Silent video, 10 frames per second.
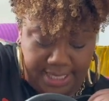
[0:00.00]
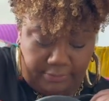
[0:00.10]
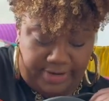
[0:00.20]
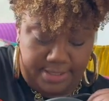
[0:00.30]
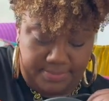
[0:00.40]
like
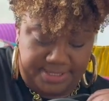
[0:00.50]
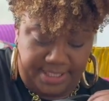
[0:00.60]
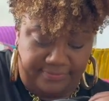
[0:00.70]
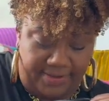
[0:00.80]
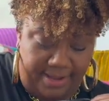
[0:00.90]
random
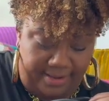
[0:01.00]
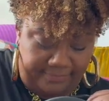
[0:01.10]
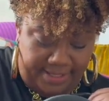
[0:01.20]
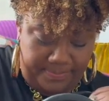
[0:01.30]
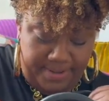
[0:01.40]
stuff. I have
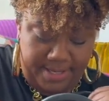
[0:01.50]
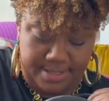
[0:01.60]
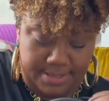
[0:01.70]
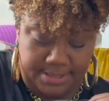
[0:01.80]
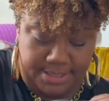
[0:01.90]
like
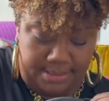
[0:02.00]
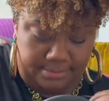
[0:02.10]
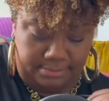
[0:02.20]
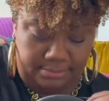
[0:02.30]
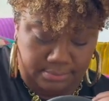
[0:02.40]
pens
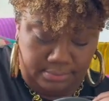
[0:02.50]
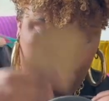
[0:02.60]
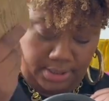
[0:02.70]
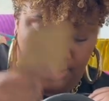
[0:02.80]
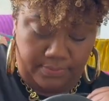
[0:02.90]
and
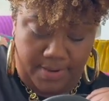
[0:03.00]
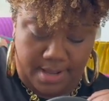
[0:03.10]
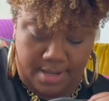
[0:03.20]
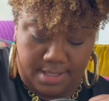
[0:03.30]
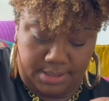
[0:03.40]

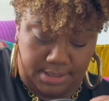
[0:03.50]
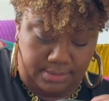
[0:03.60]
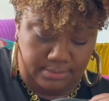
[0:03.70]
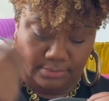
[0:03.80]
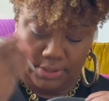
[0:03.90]
earpods
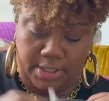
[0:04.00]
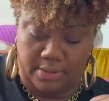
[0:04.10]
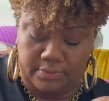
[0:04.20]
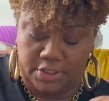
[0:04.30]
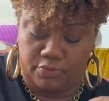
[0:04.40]
and
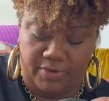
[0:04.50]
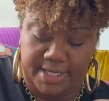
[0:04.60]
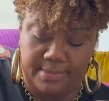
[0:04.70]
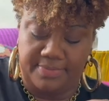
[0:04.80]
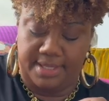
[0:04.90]
just
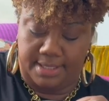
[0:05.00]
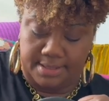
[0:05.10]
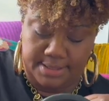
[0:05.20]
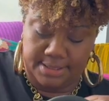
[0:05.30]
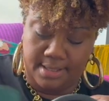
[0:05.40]
random
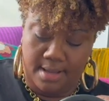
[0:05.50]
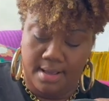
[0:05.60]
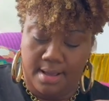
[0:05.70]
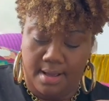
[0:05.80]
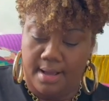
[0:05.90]
things
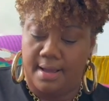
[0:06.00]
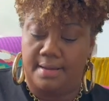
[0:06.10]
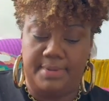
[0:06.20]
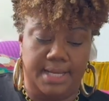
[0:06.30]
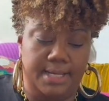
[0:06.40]

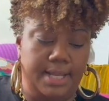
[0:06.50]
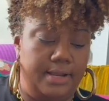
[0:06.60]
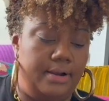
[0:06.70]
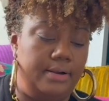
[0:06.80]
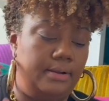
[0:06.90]
in
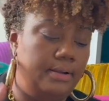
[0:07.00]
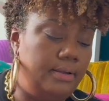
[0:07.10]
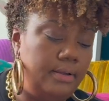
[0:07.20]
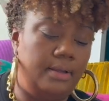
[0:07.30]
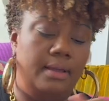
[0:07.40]
here.
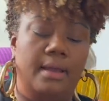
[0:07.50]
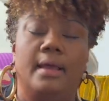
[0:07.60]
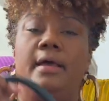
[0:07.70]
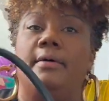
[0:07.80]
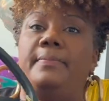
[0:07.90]

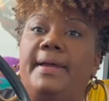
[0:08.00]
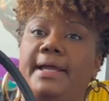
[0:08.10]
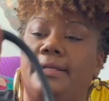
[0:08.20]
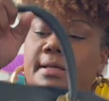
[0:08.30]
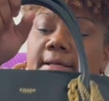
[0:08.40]
But